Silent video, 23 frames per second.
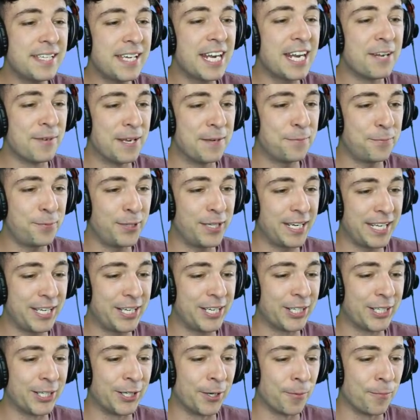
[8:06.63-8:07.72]
going to be pretty
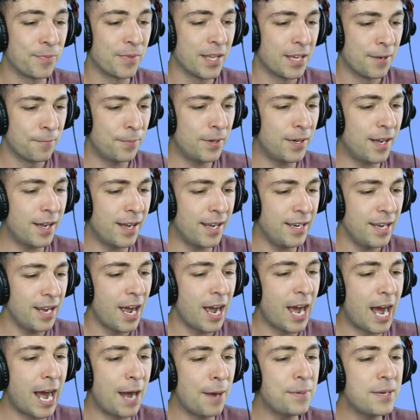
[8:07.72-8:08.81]
cool. But
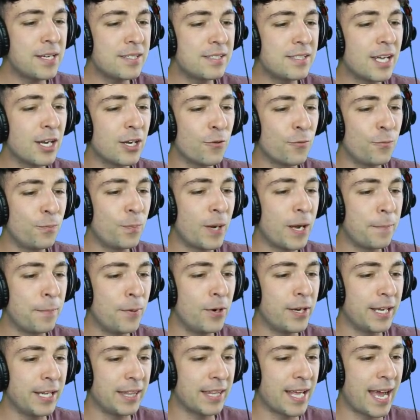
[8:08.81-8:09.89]
I'm going to start off by
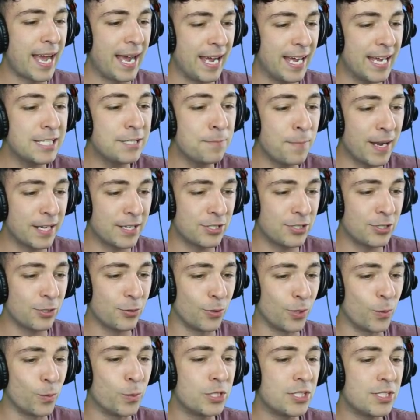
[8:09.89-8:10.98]
putting the hazmat suit
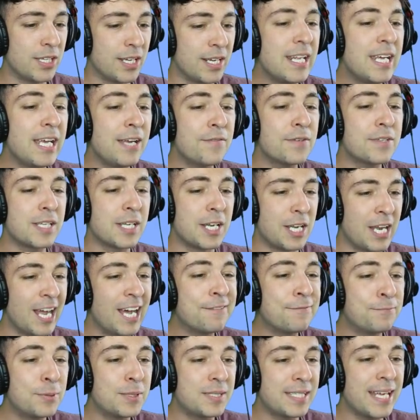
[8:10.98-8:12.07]
on, which is going to give us
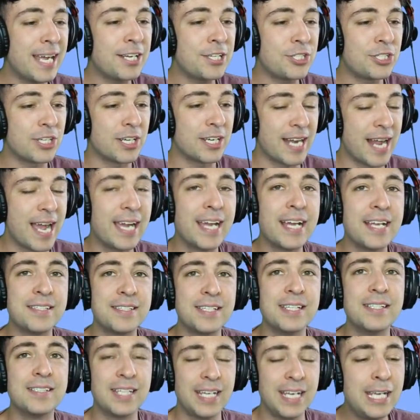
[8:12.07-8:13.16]
enough protection against
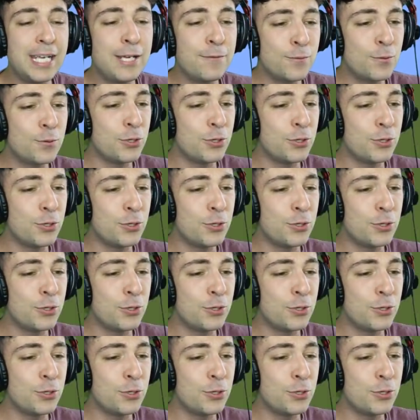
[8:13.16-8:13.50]
these evil